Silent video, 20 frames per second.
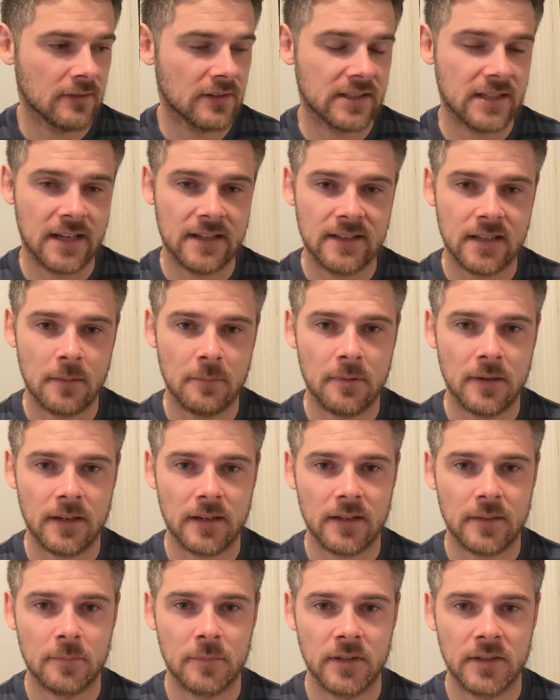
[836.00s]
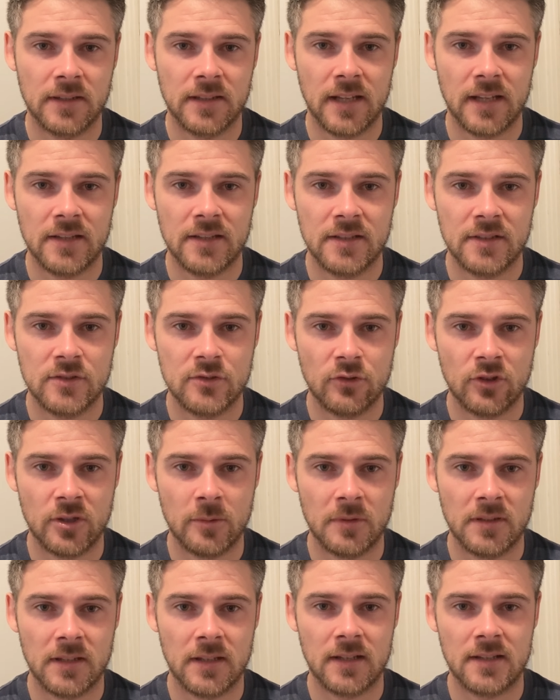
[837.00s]
take that back. My 10-year journey
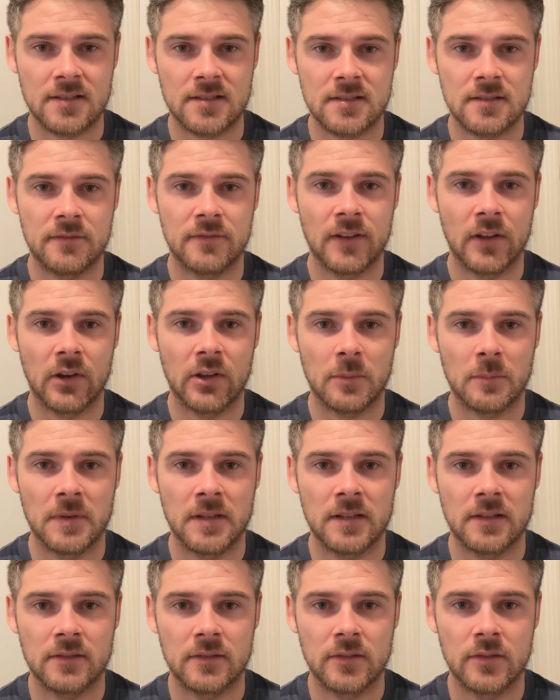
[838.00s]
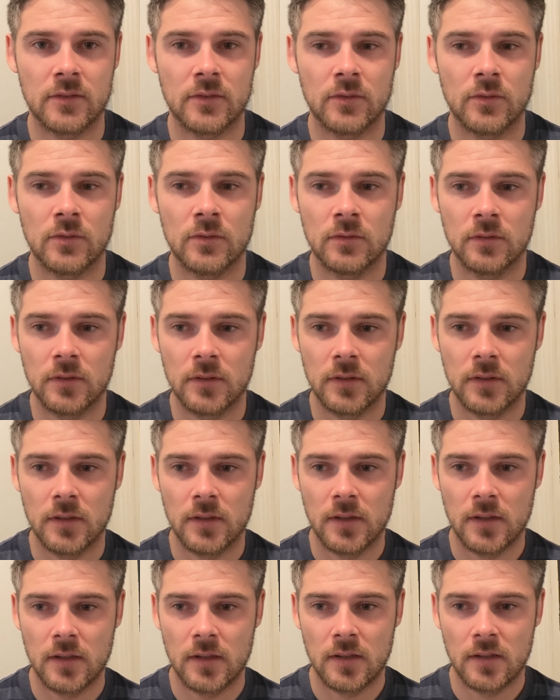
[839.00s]
with that has developed me into,
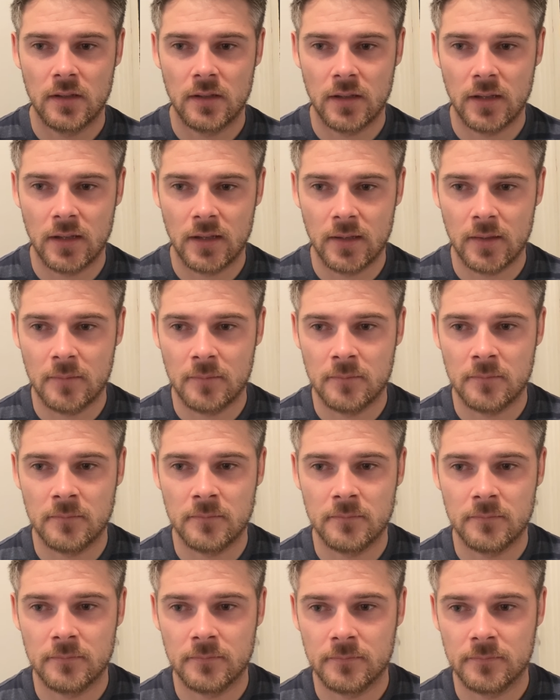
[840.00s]
I'm